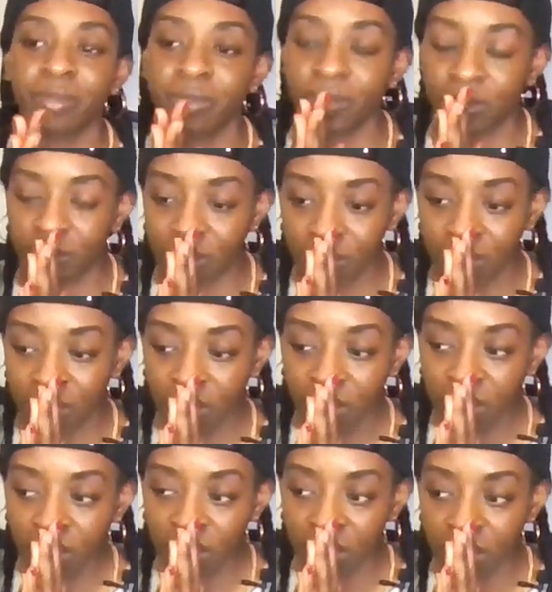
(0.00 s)

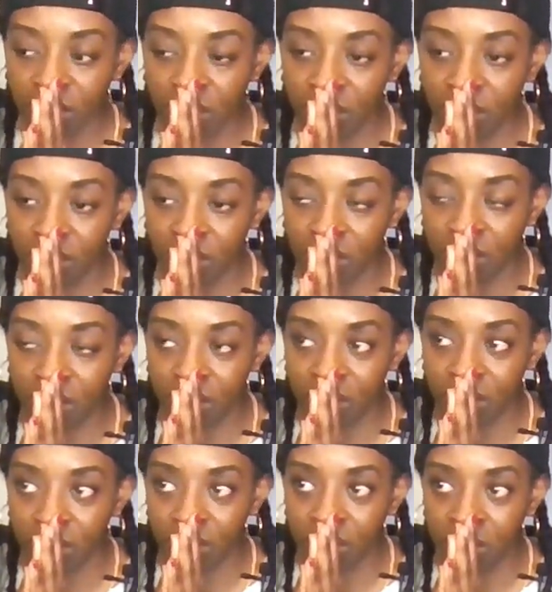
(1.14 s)
(silence)